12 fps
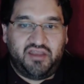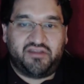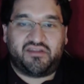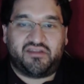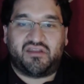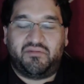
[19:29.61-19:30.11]

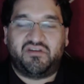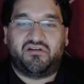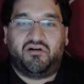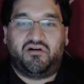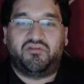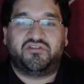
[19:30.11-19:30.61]
This is something
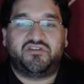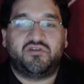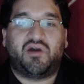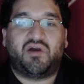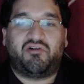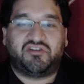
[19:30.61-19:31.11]
called the
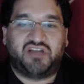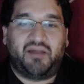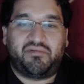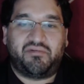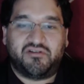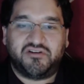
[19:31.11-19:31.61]
2-Hour
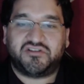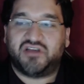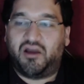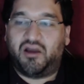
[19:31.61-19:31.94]
Job Search.